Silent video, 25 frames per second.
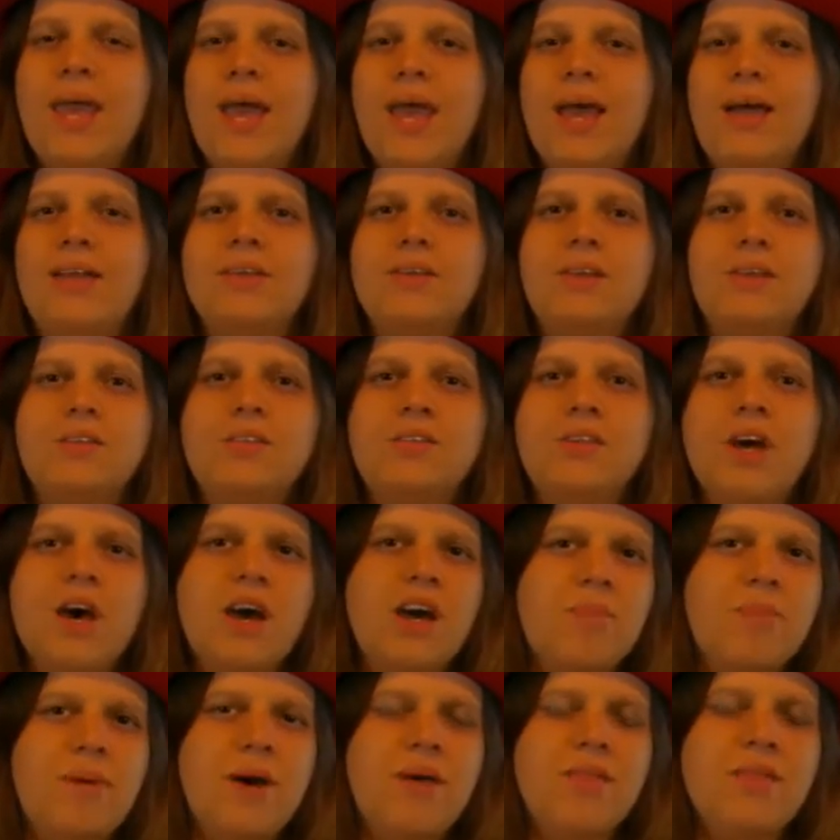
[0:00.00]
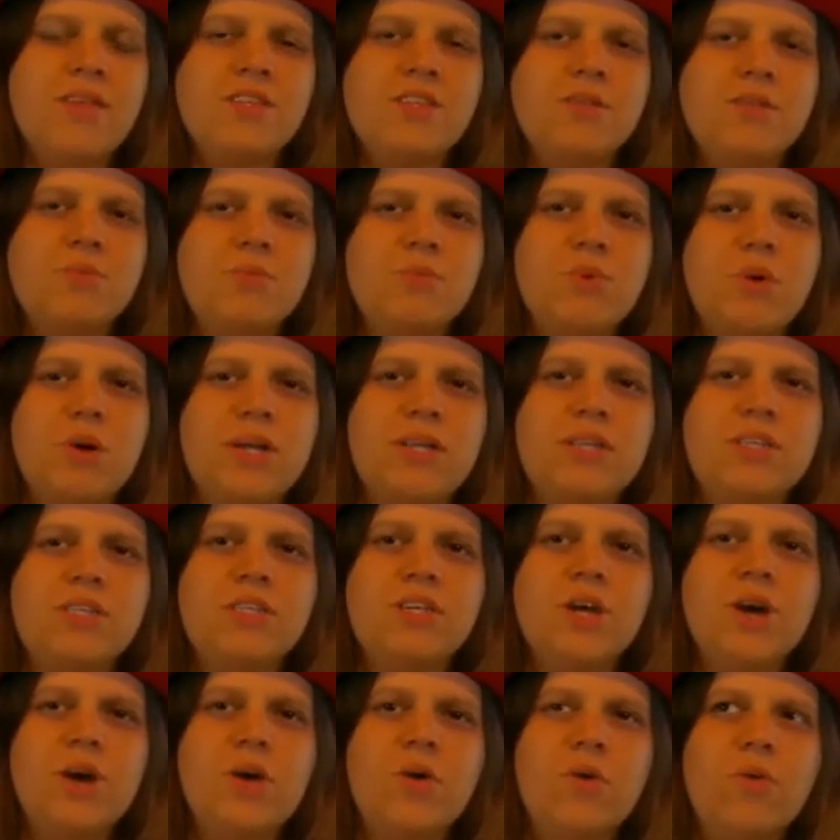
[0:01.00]
And I'll talk about this more in
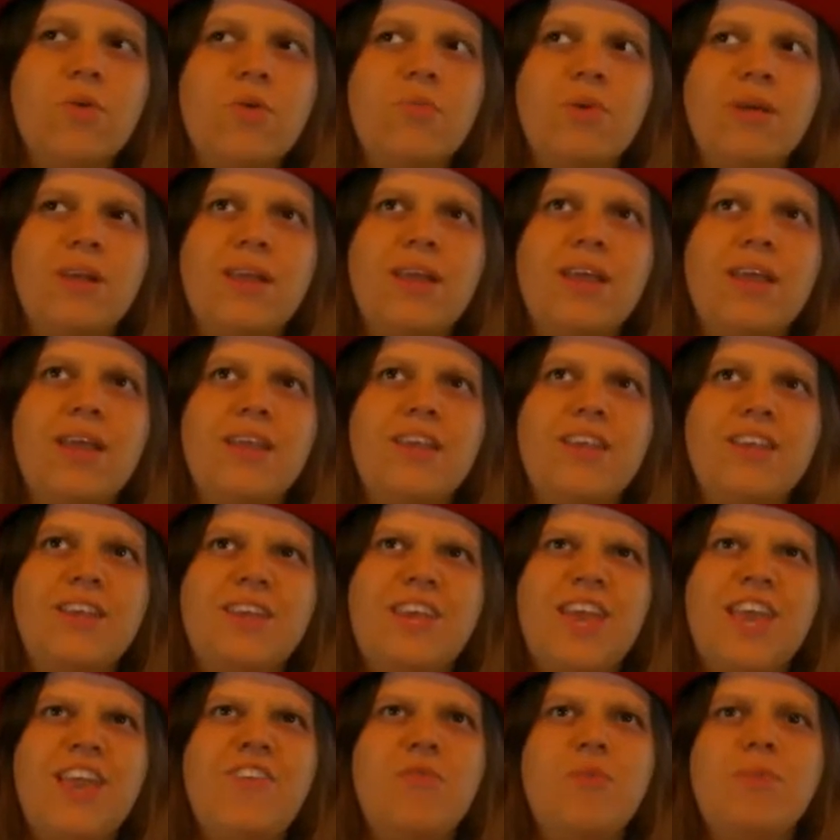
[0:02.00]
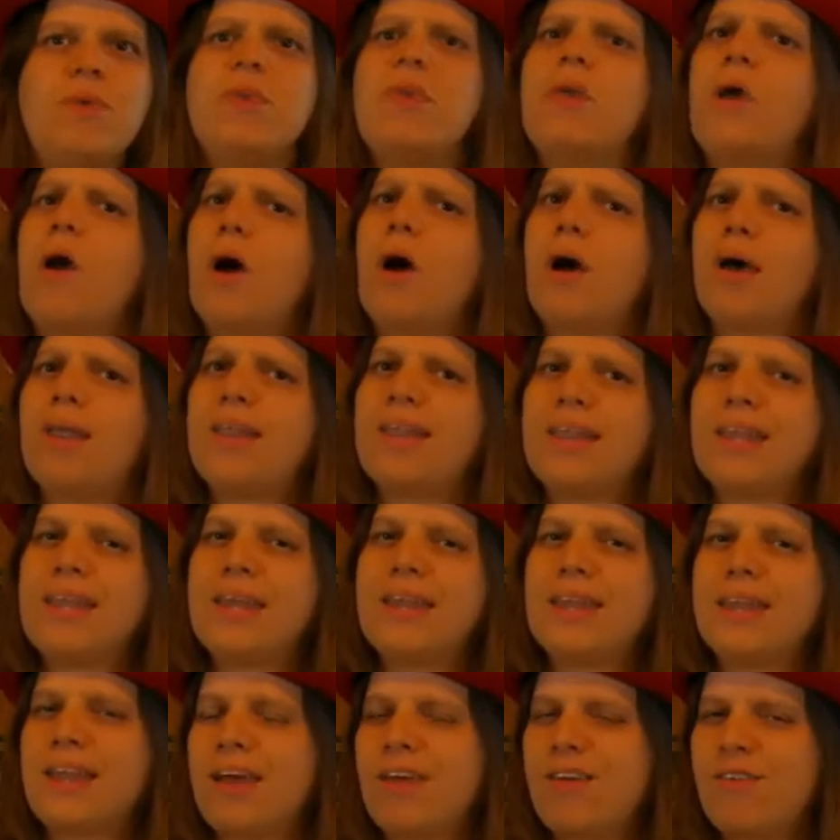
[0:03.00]
tone, but it gave me, oddly
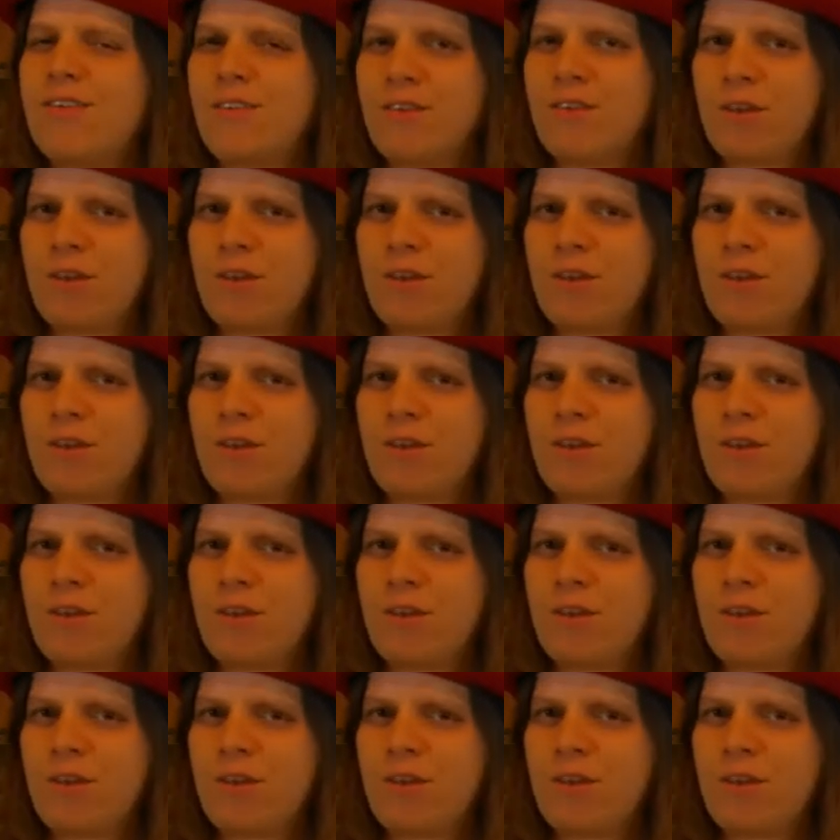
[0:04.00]
enough,